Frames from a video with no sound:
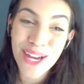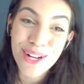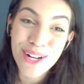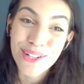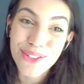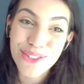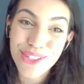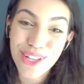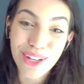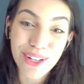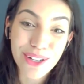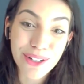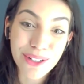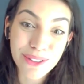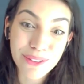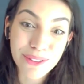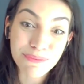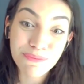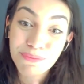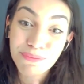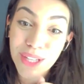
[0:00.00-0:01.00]

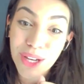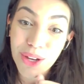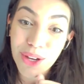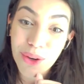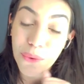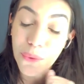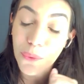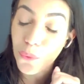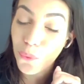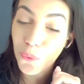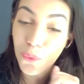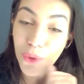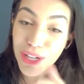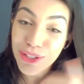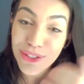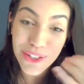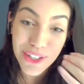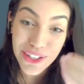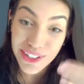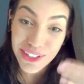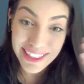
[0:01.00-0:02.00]
So what
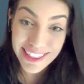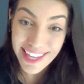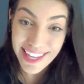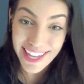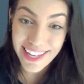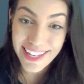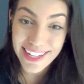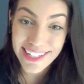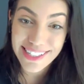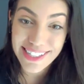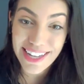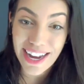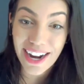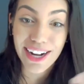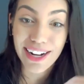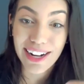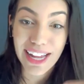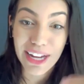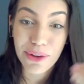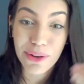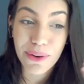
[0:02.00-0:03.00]
do you think it's hard?
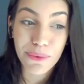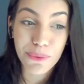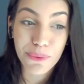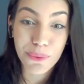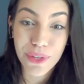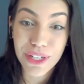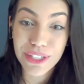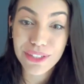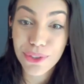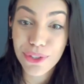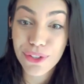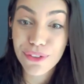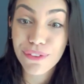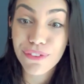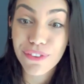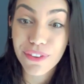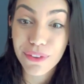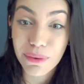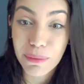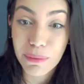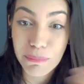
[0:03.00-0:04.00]
Like, what do you
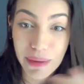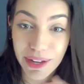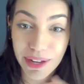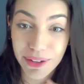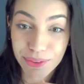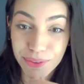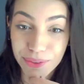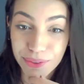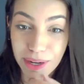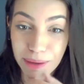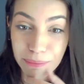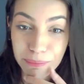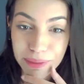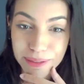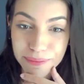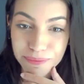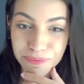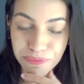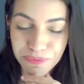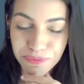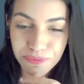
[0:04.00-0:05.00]
feel about
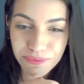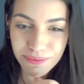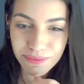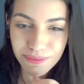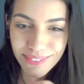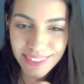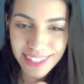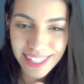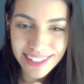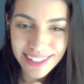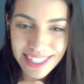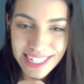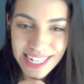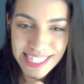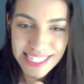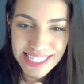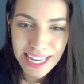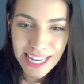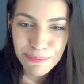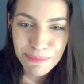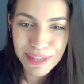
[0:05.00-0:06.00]
grammar? Do you
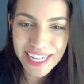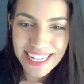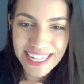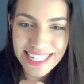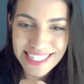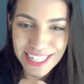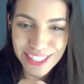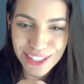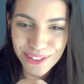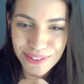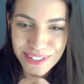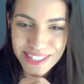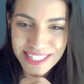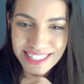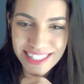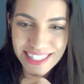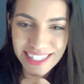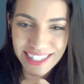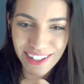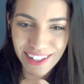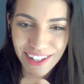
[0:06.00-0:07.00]
saying because I don't
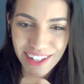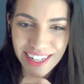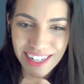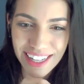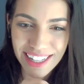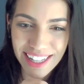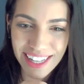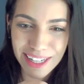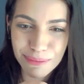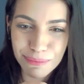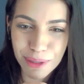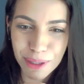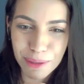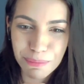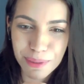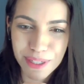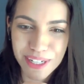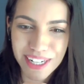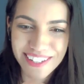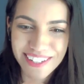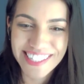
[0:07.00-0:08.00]
study a lot, I like more
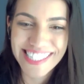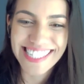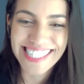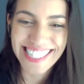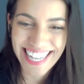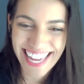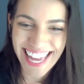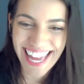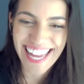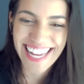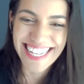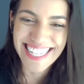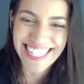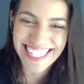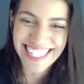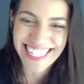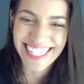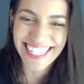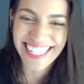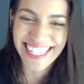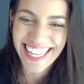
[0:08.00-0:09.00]

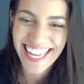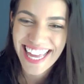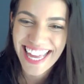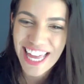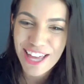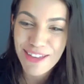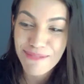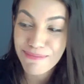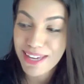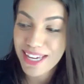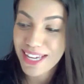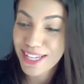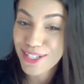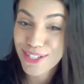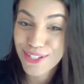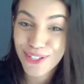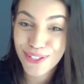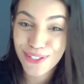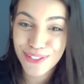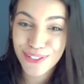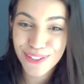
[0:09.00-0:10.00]
pronunciation? Me
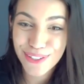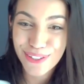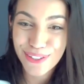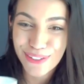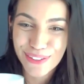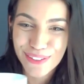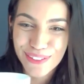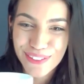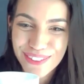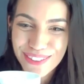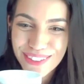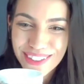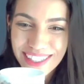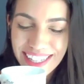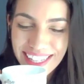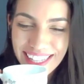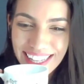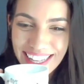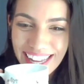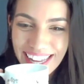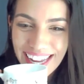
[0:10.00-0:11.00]
too.
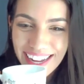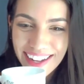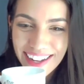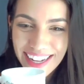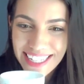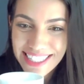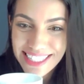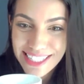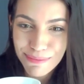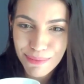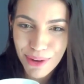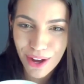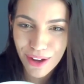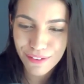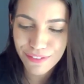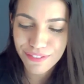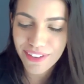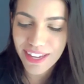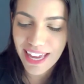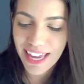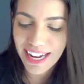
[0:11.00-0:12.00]
I'll get some
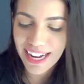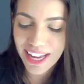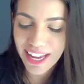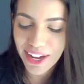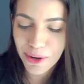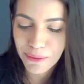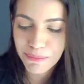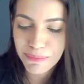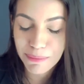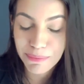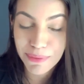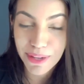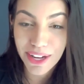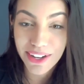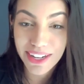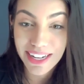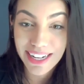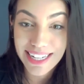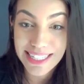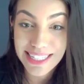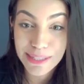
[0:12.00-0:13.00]
coffee, and I hope I'm not
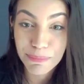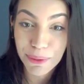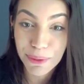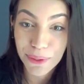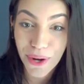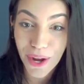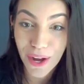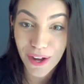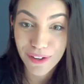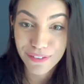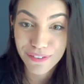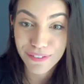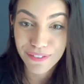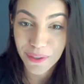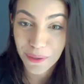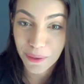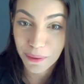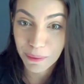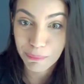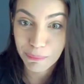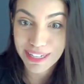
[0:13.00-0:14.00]
gonna spill coffee
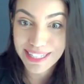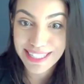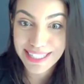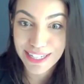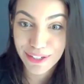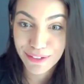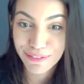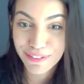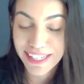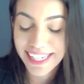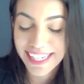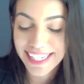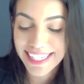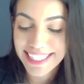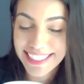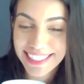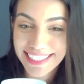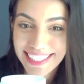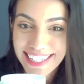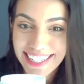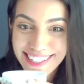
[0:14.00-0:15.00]
on myself like I
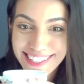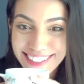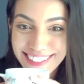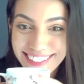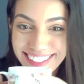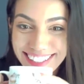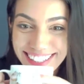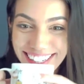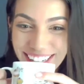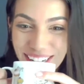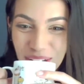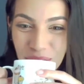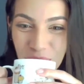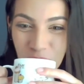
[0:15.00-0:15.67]
did yesterday.